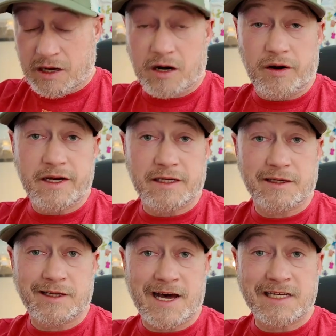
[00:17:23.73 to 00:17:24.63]
Alright,
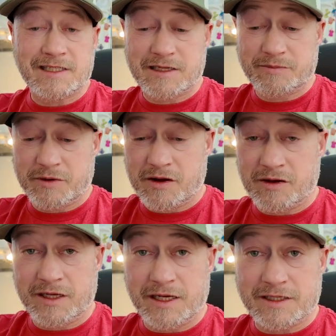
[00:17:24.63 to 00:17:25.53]
last but
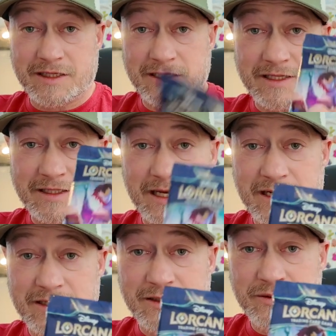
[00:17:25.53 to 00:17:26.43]
not least, let's get
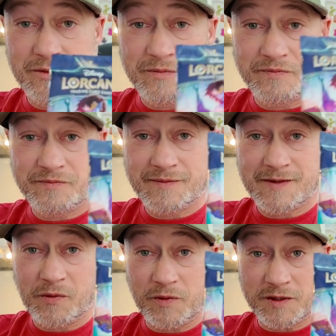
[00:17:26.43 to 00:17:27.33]
into
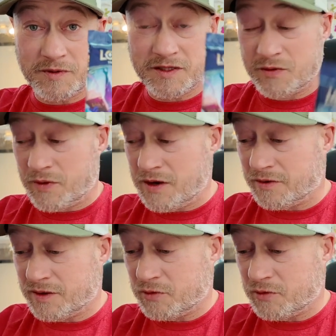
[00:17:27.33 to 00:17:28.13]
Whispers in the Well, the